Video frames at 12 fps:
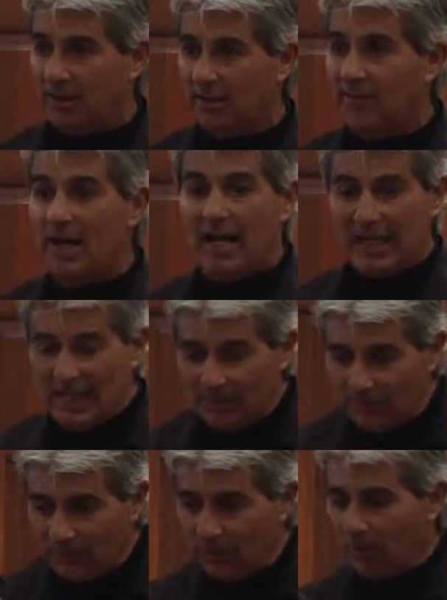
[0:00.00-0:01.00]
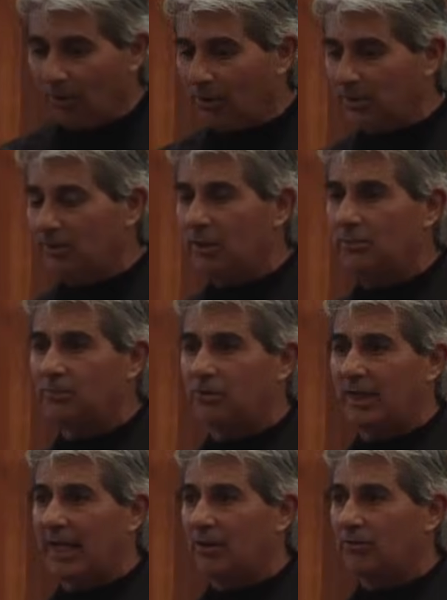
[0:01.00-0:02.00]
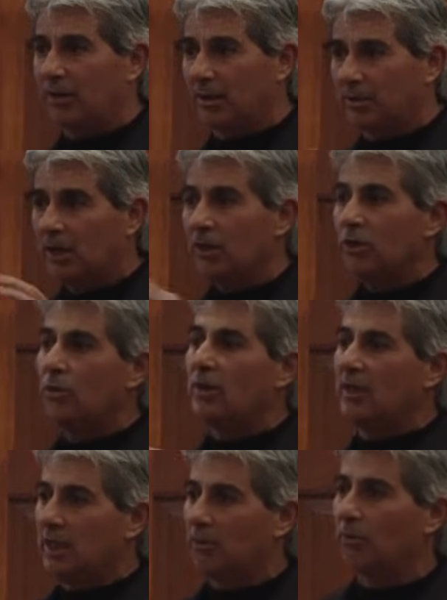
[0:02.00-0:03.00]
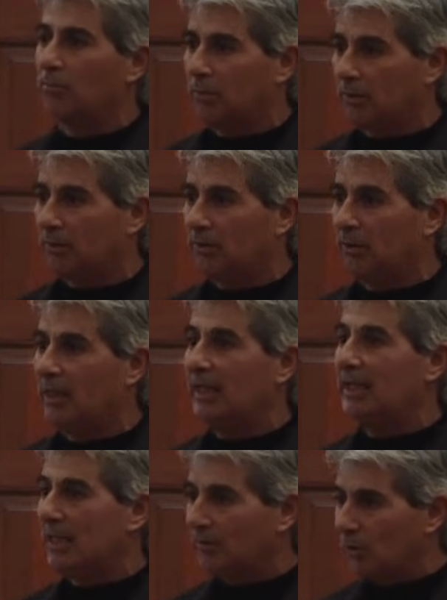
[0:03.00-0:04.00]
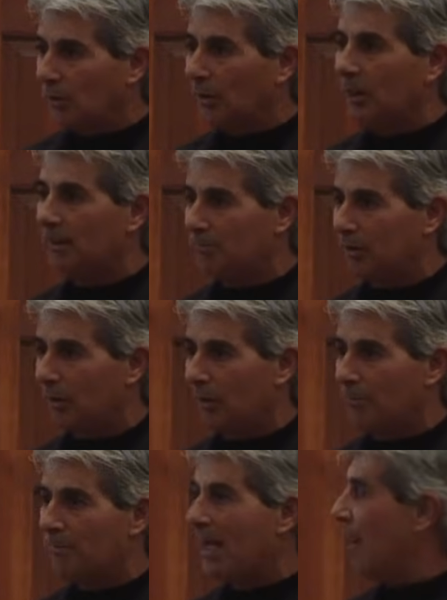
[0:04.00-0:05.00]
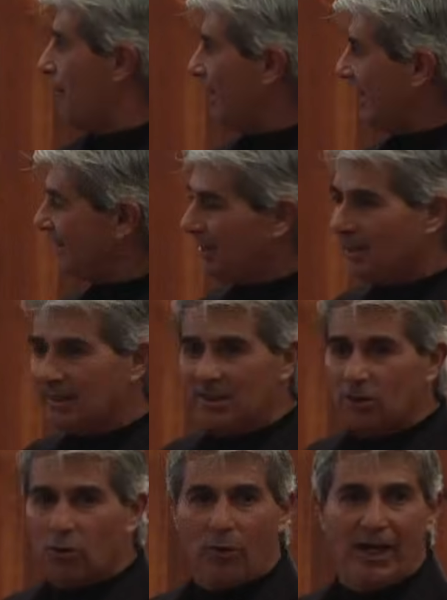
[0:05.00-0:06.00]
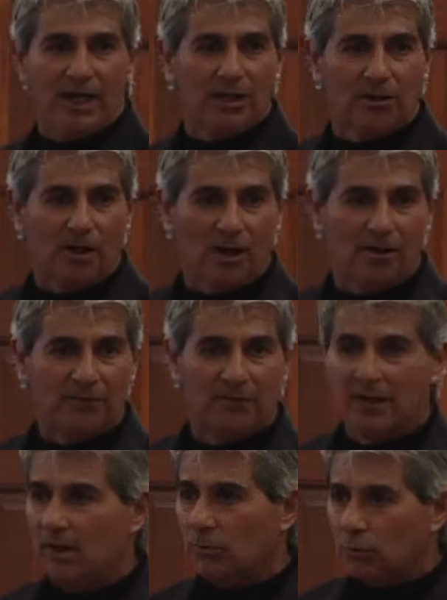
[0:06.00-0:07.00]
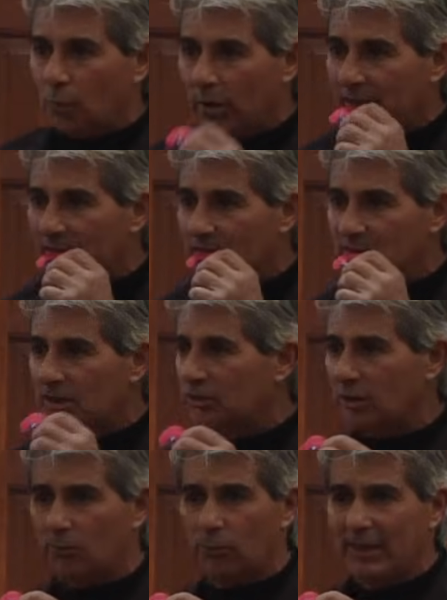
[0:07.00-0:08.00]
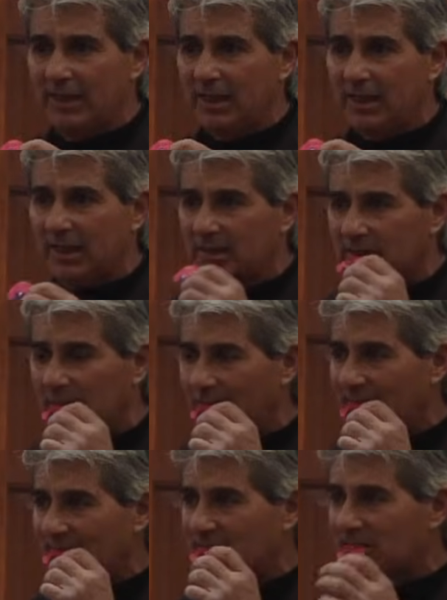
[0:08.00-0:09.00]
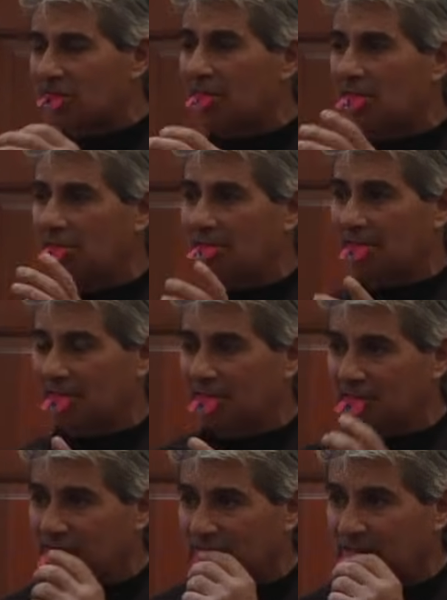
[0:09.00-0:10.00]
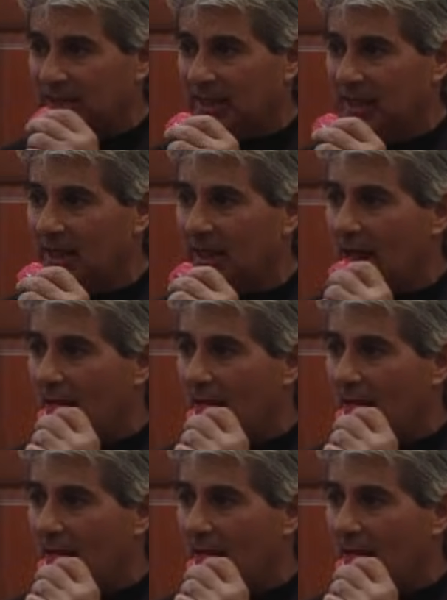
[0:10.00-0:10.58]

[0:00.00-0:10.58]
enough, even though all you did was a cow sound, you can hear a bull give you a lip ball. But he's not going to crank it off to where he's just ridiculous. He might just show you the urgency.